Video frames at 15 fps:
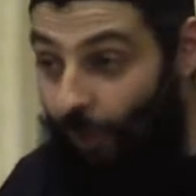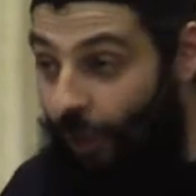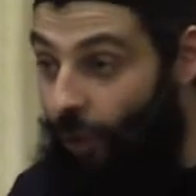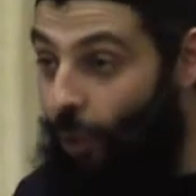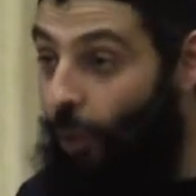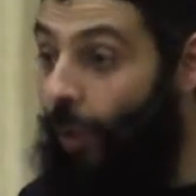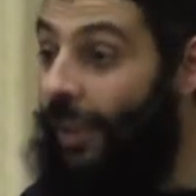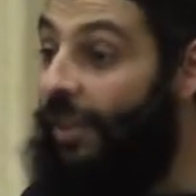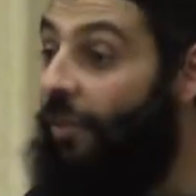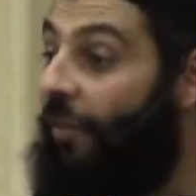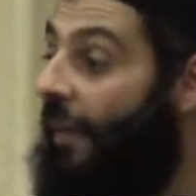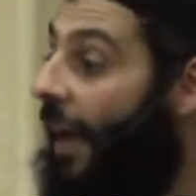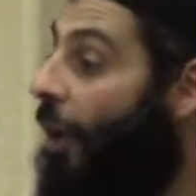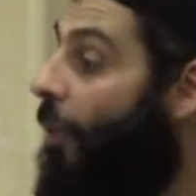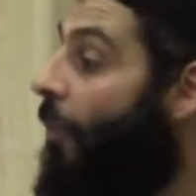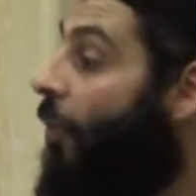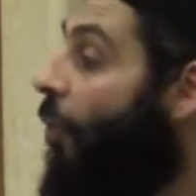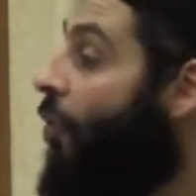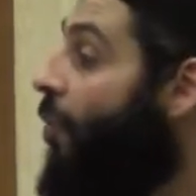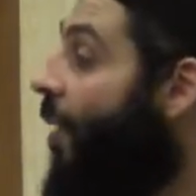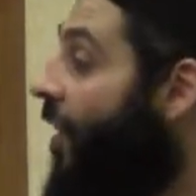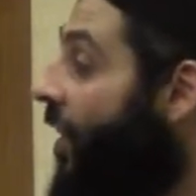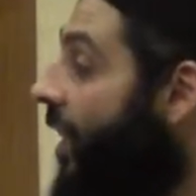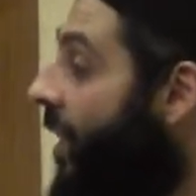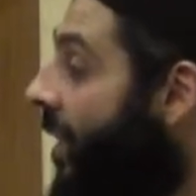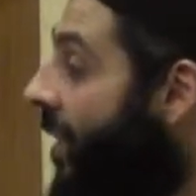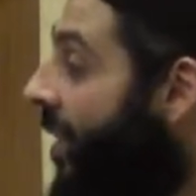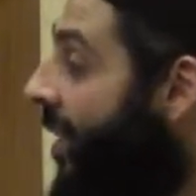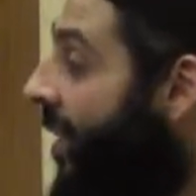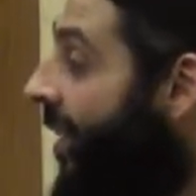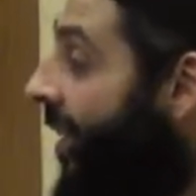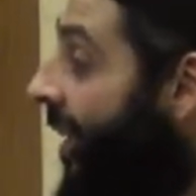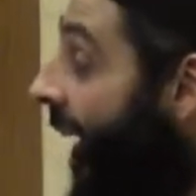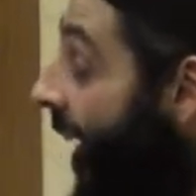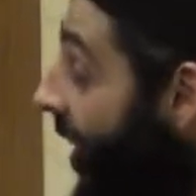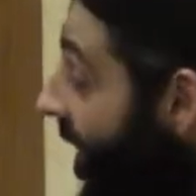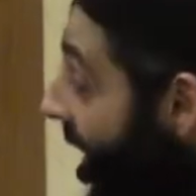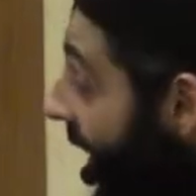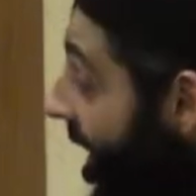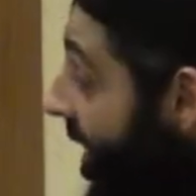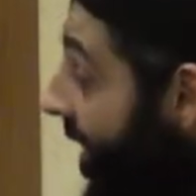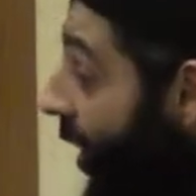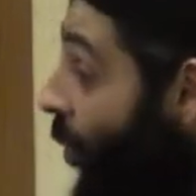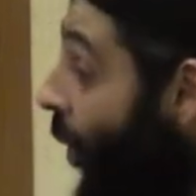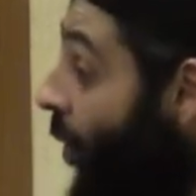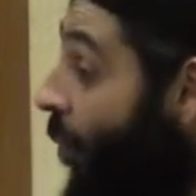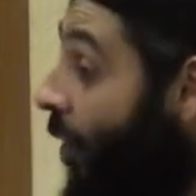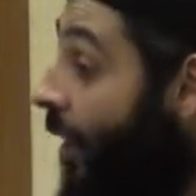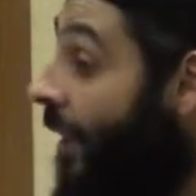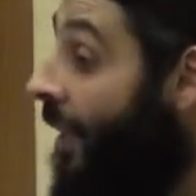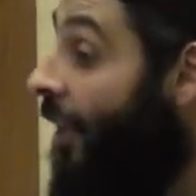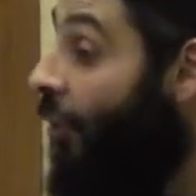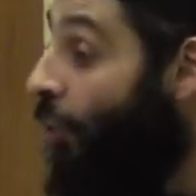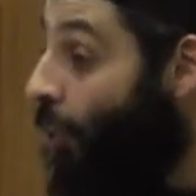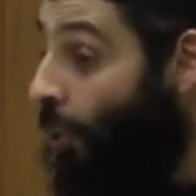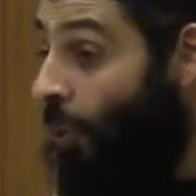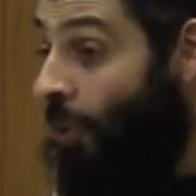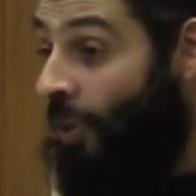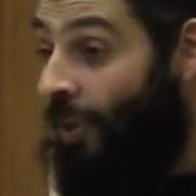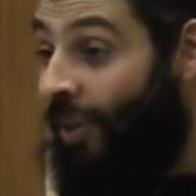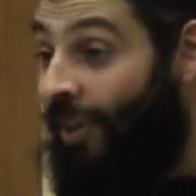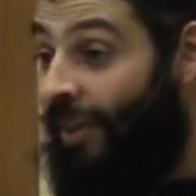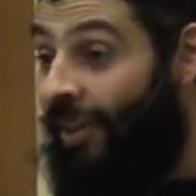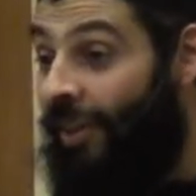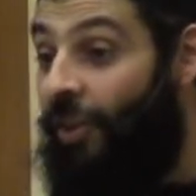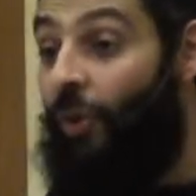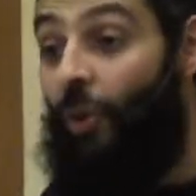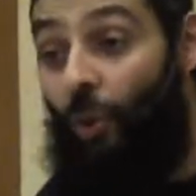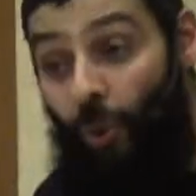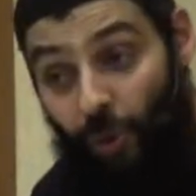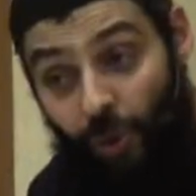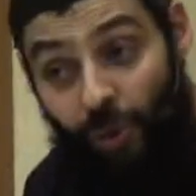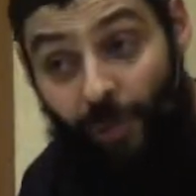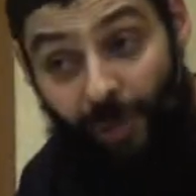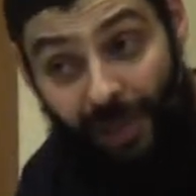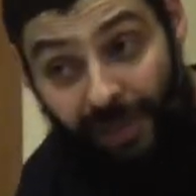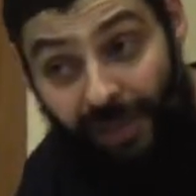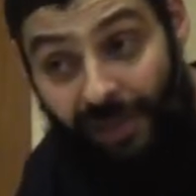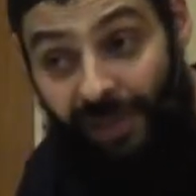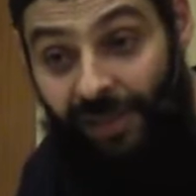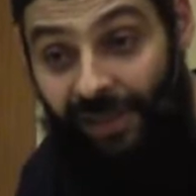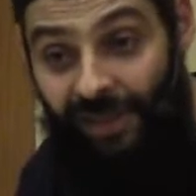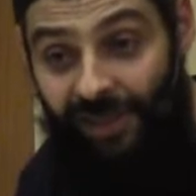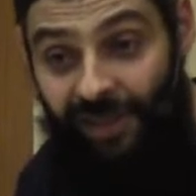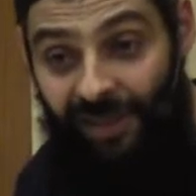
when we do, we develop those muscles. And things that when we do, you lose muscles.